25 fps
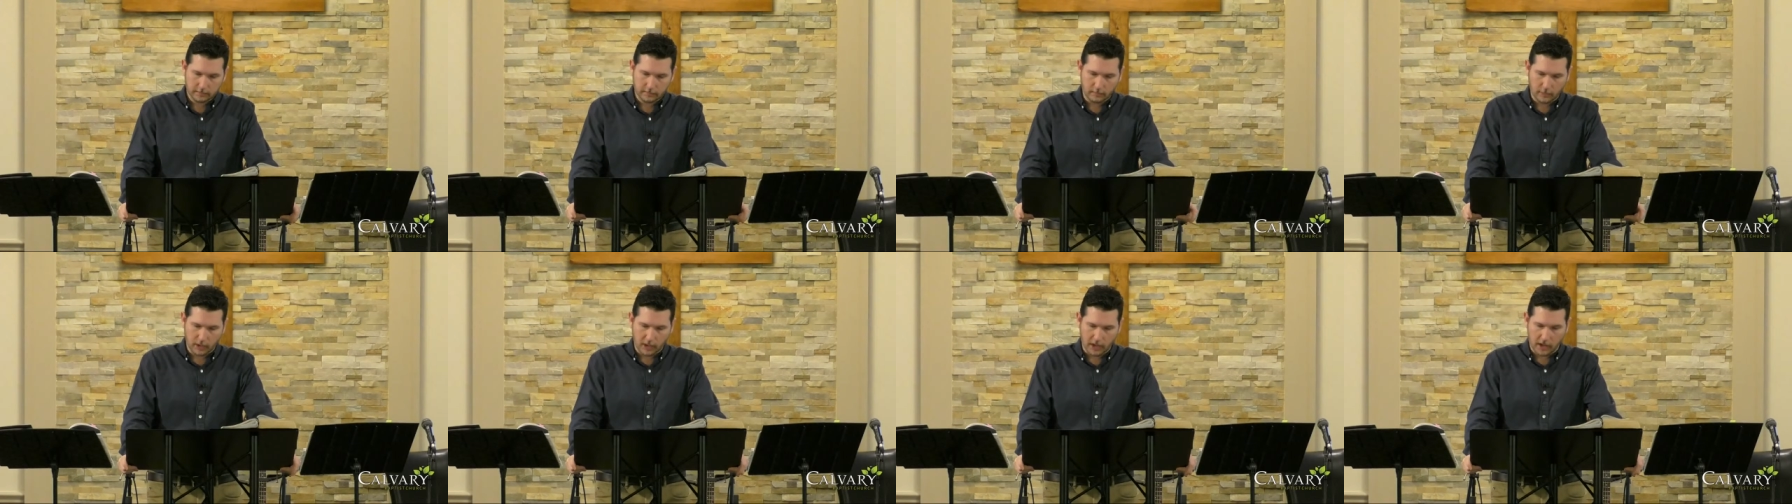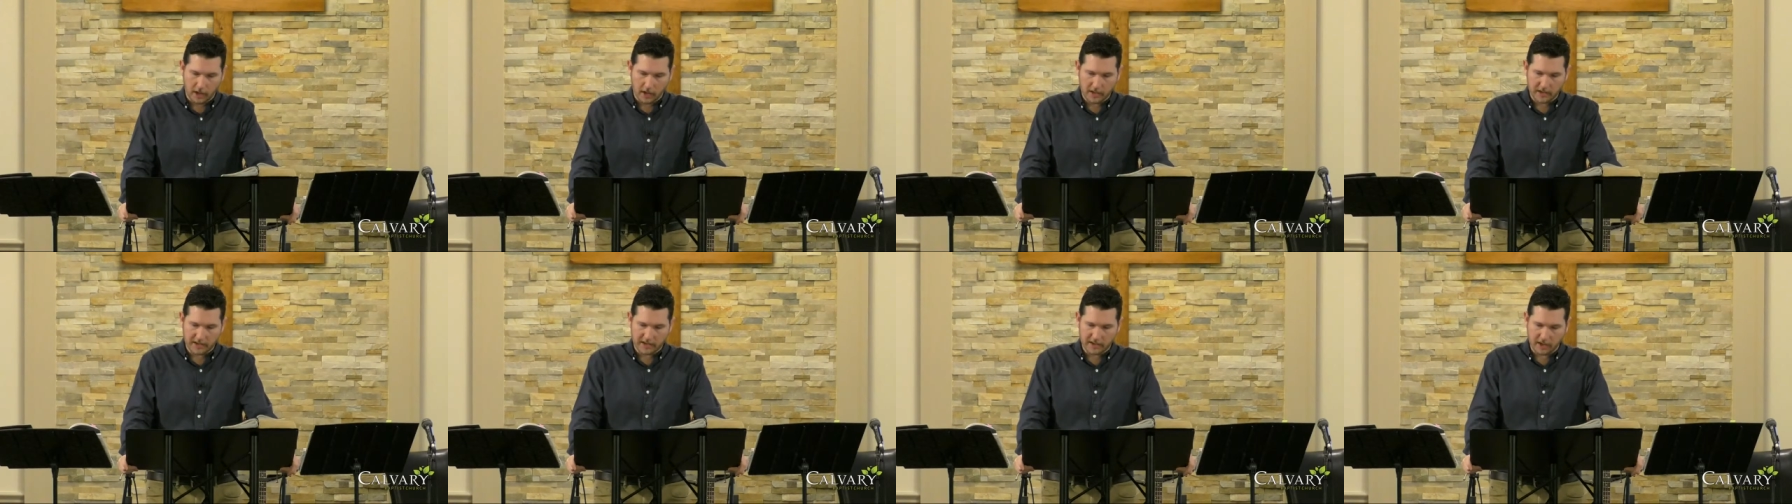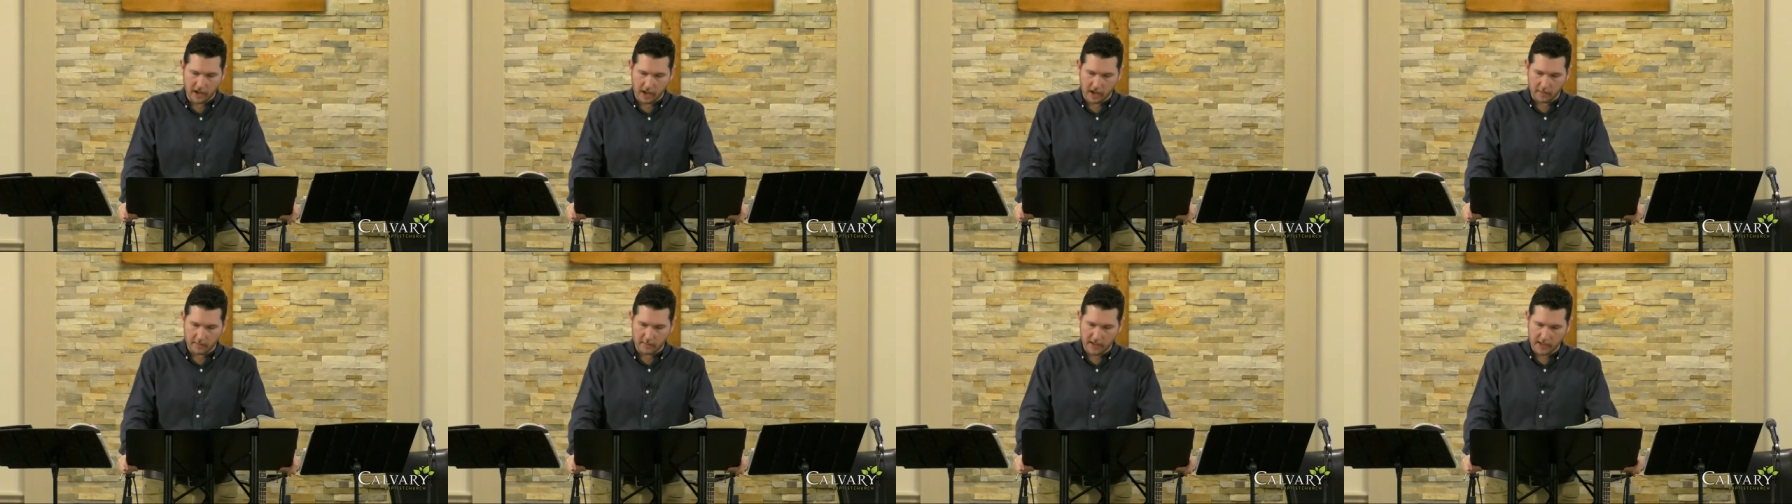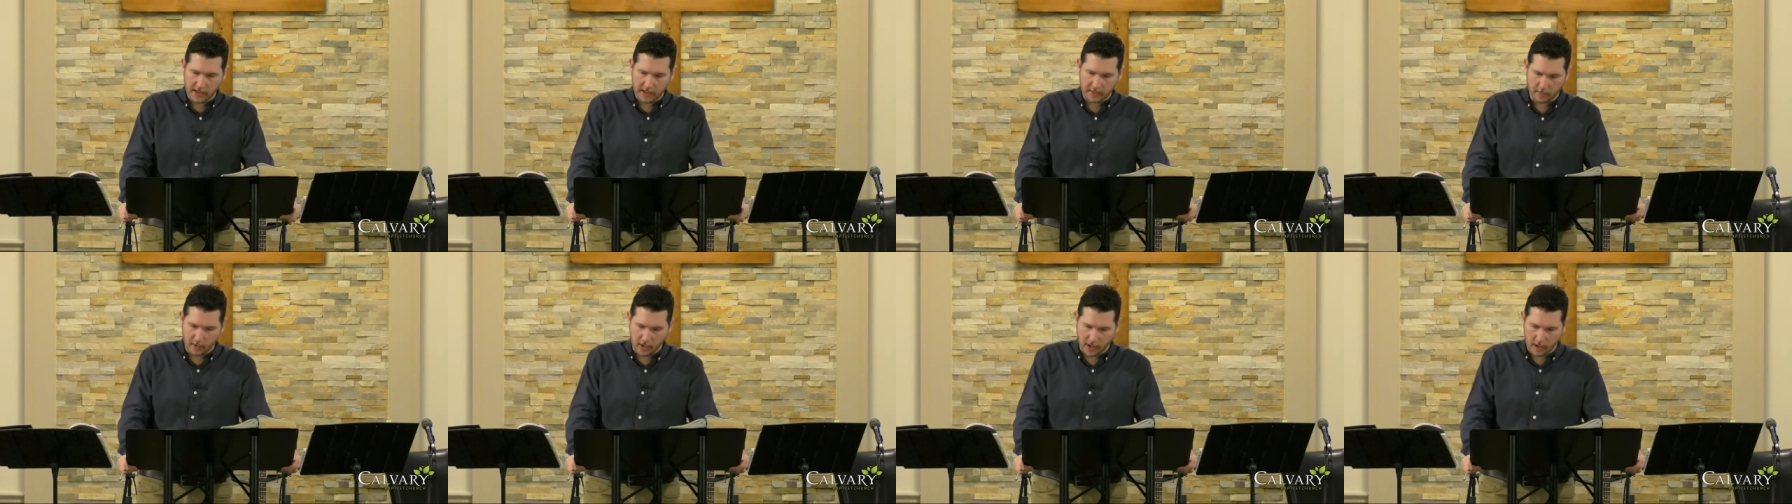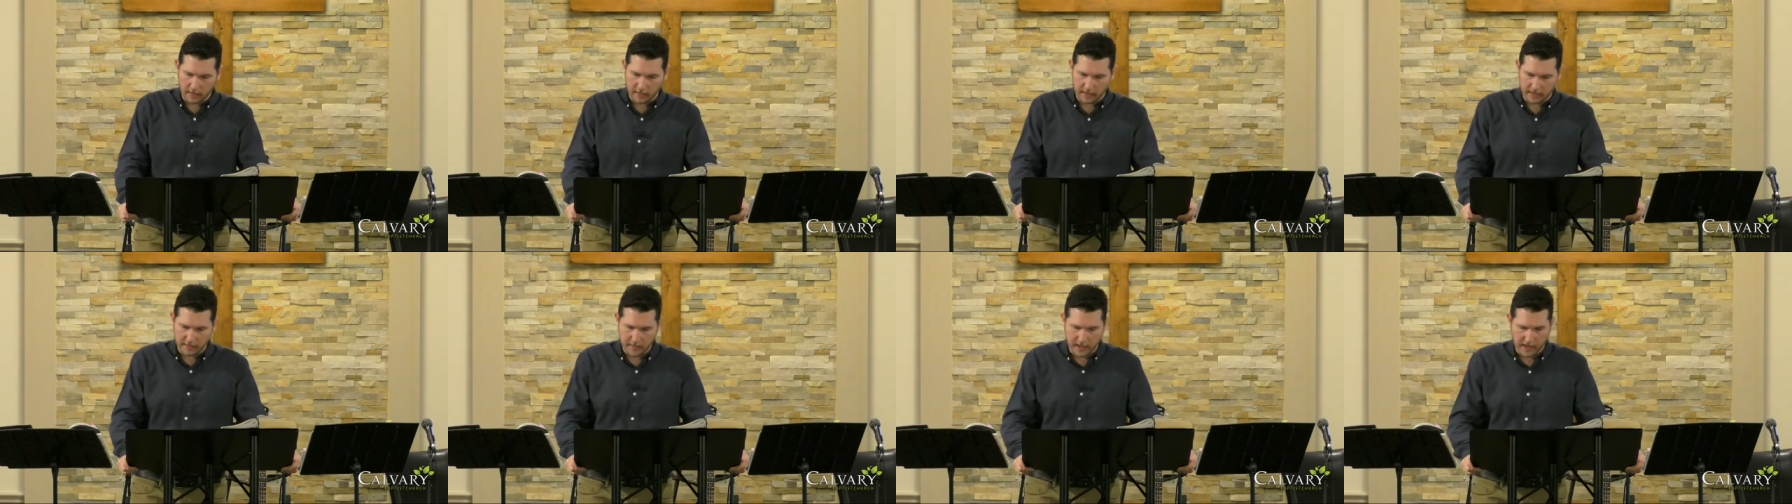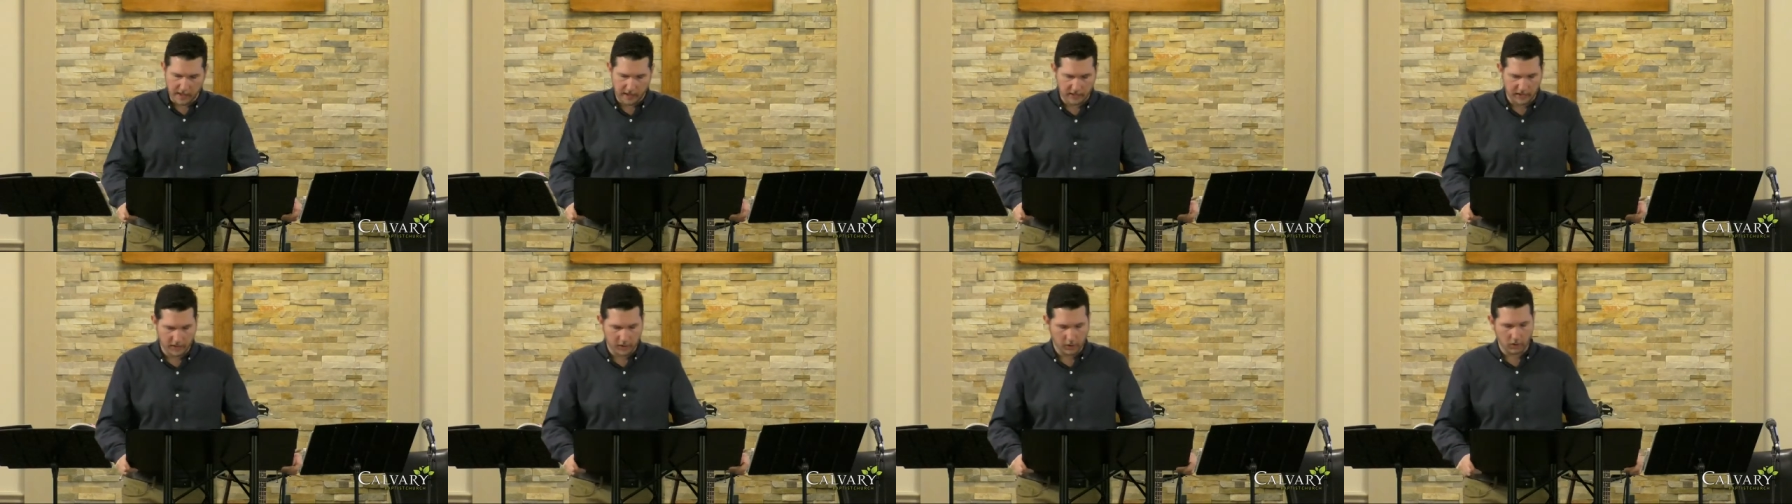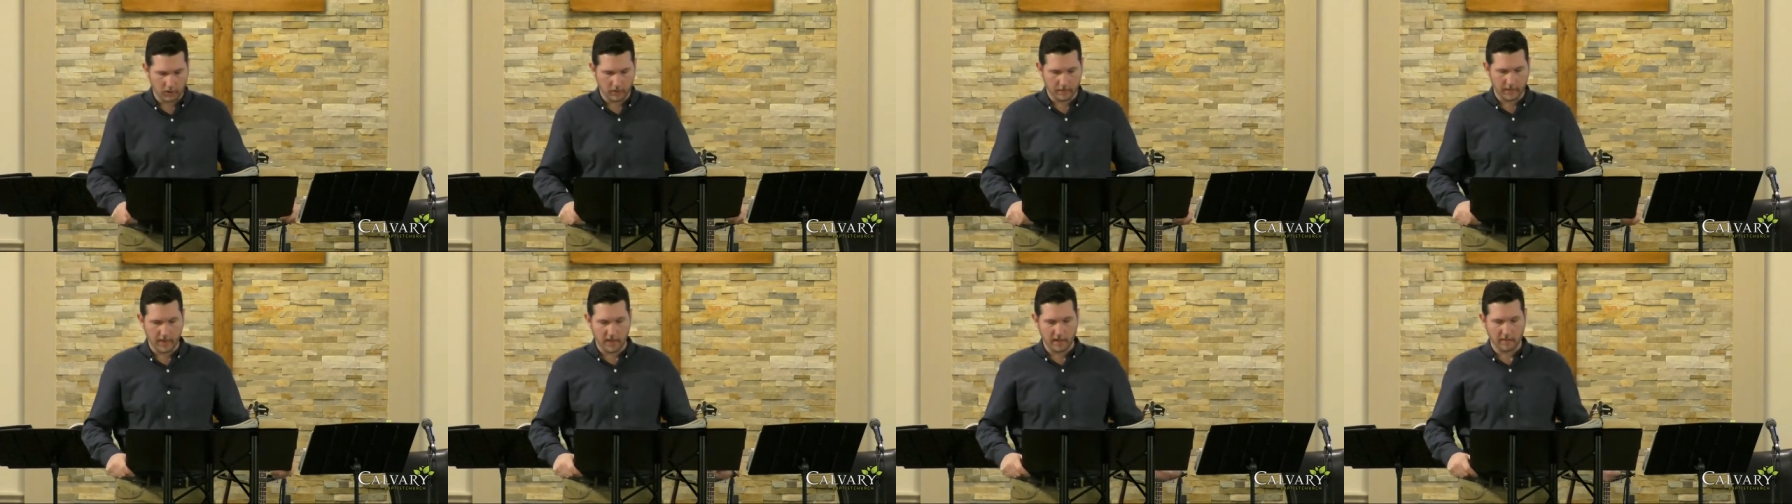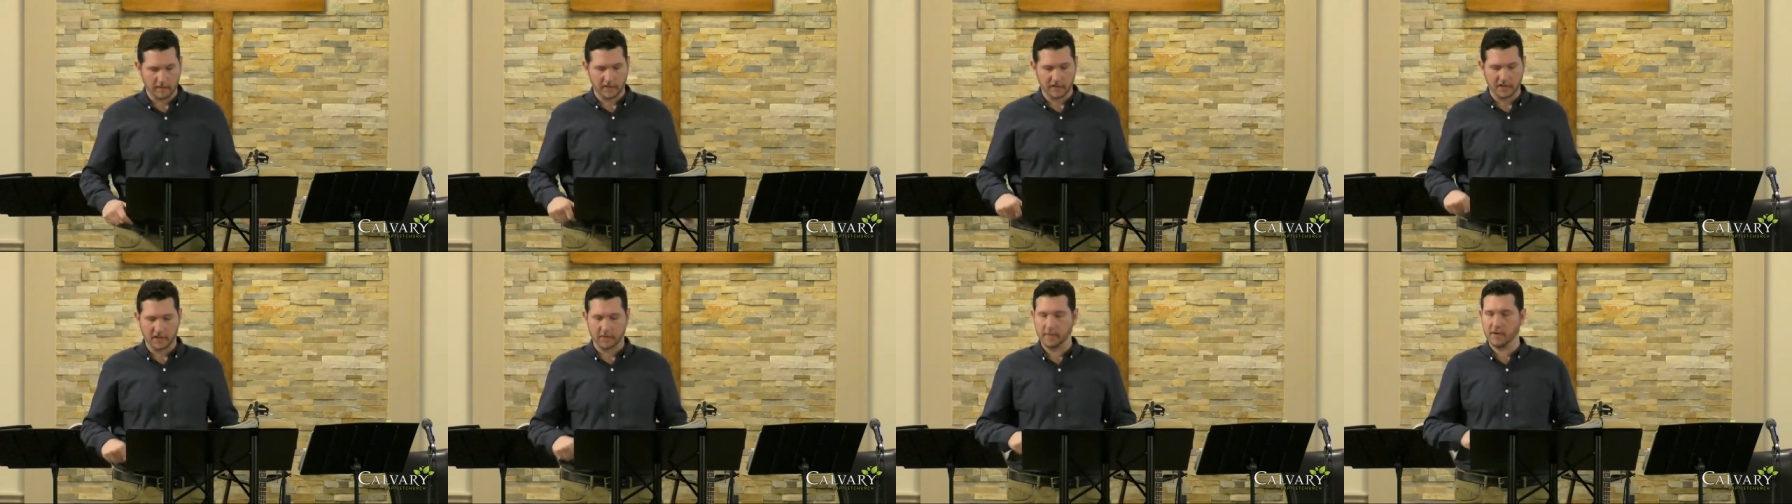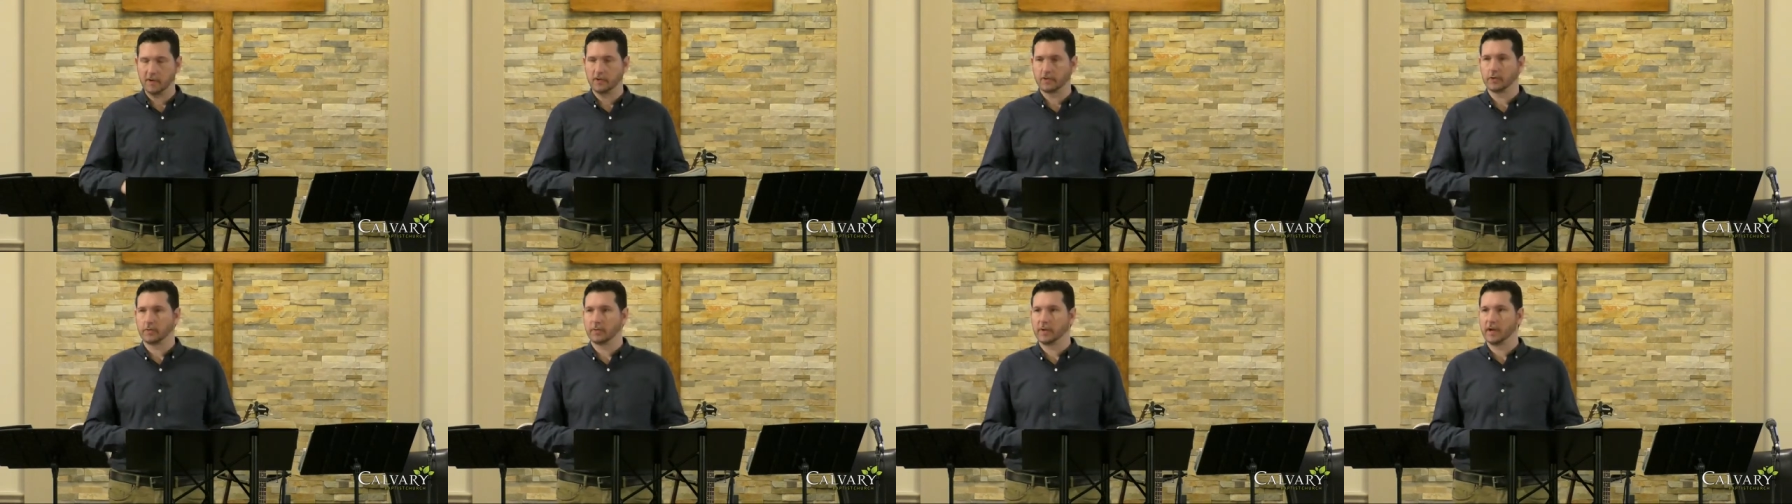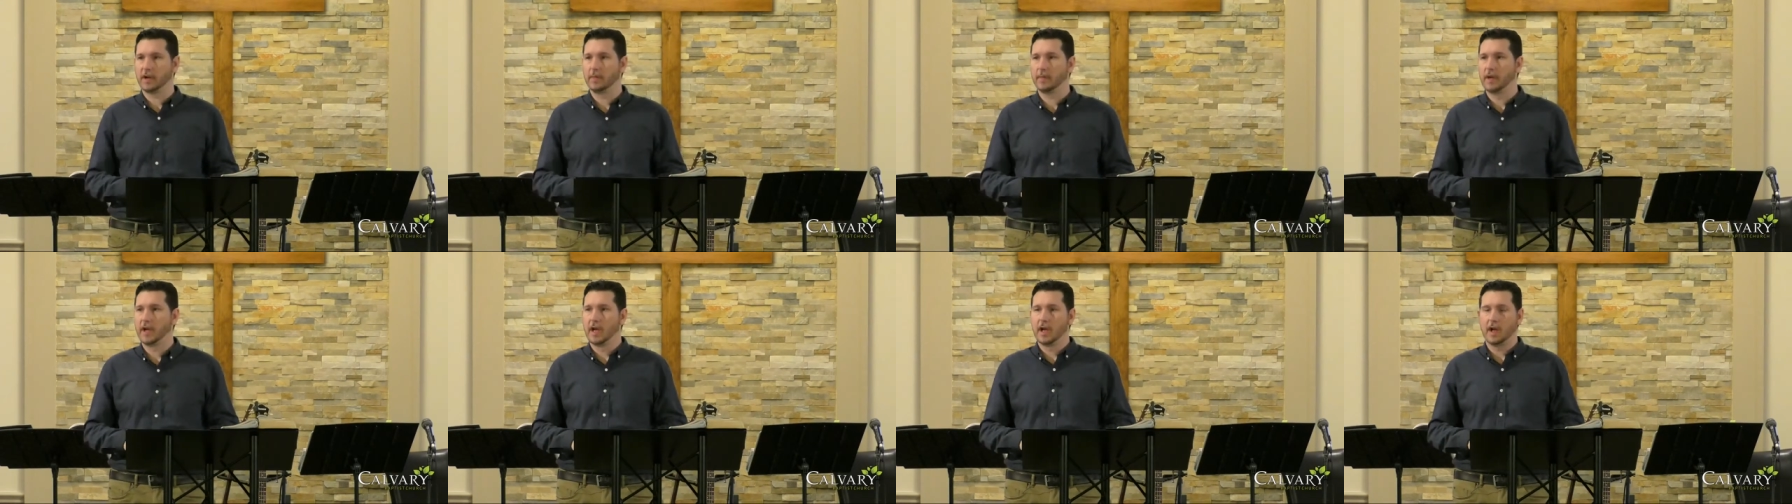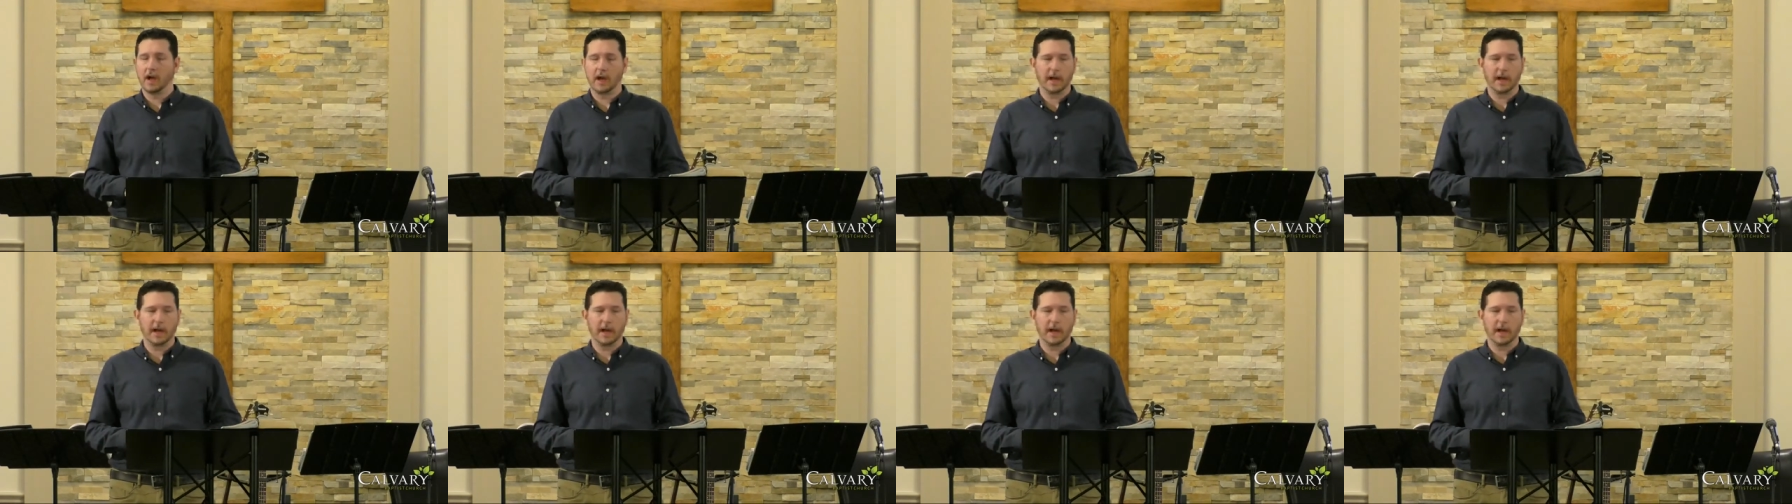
What God has taught me and promised me and assured me of in the spiritual realm,